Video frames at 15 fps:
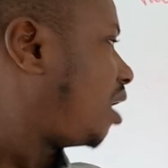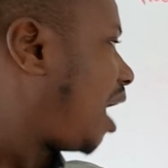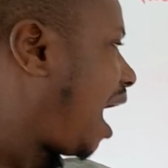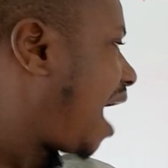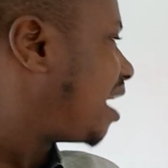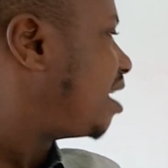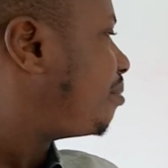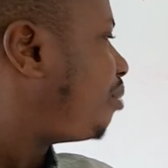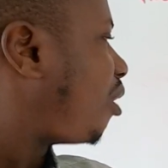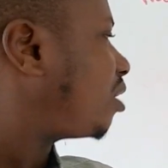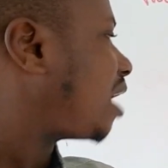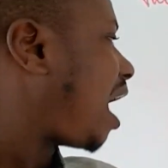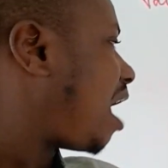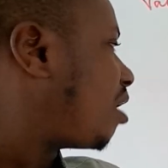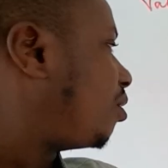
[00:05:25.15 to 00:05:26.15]
And the
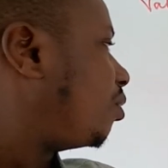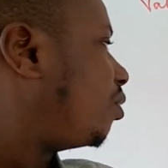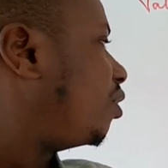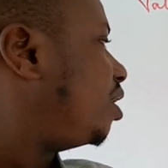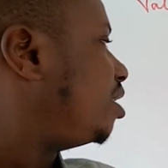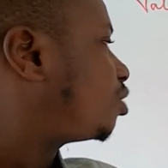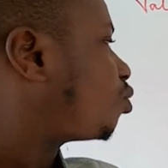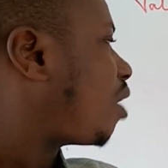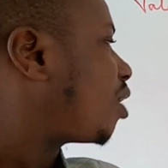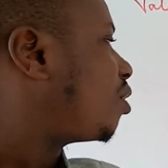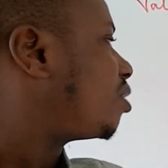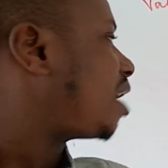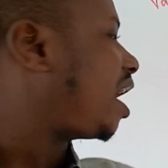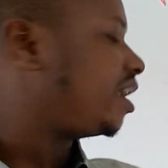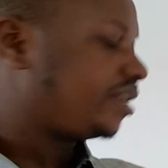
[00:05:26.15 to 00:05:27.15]
bond angle is
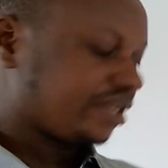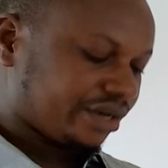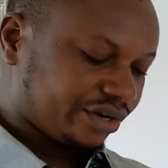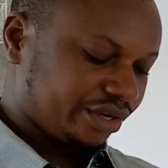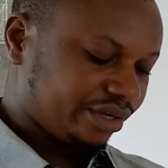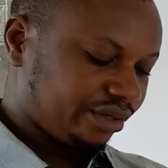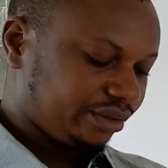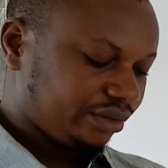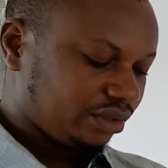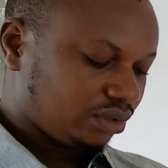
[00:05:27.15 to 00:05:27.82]
109 degree